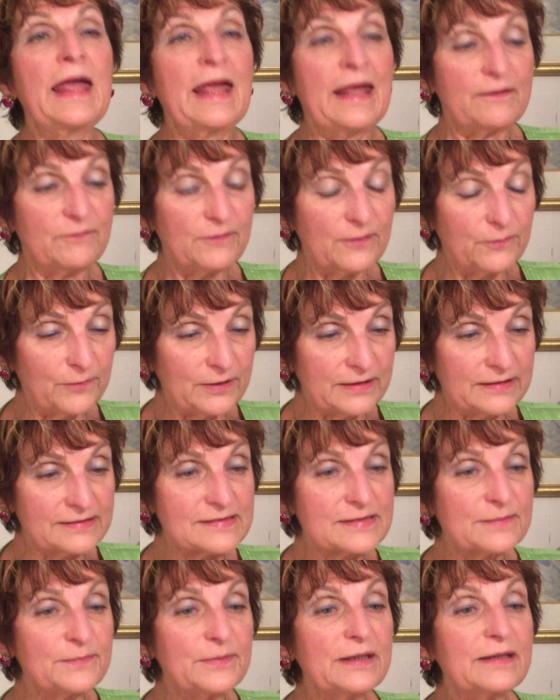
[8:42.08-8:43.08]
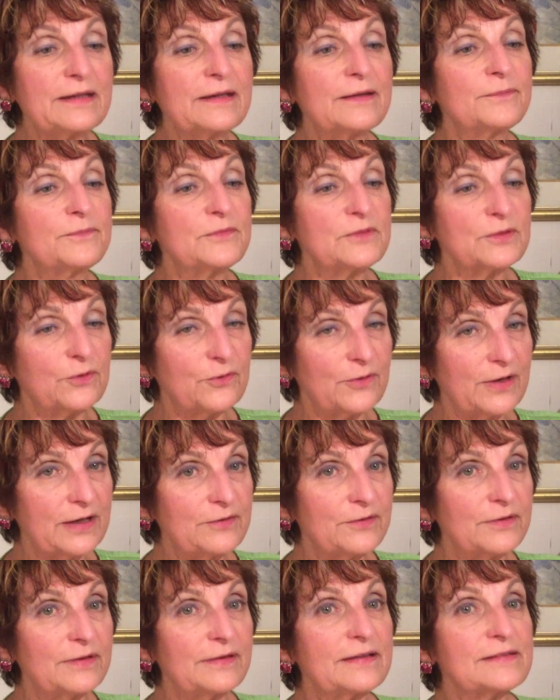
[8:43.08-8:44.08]
Everyone is a medium to
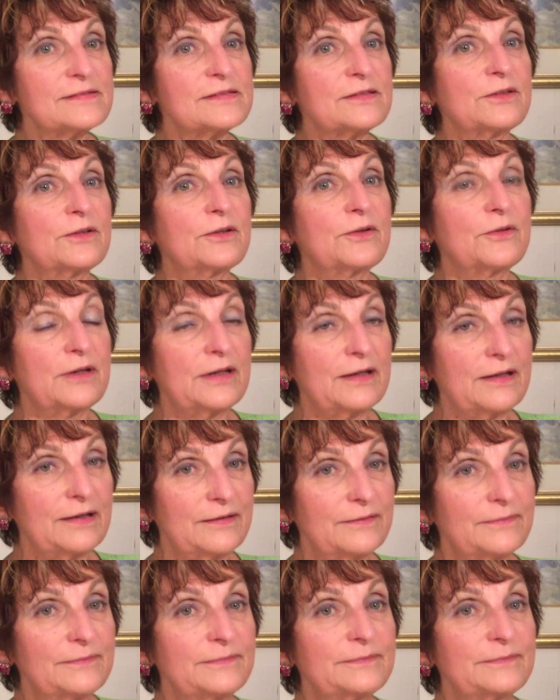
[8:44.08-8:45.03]
greater or lesser degree.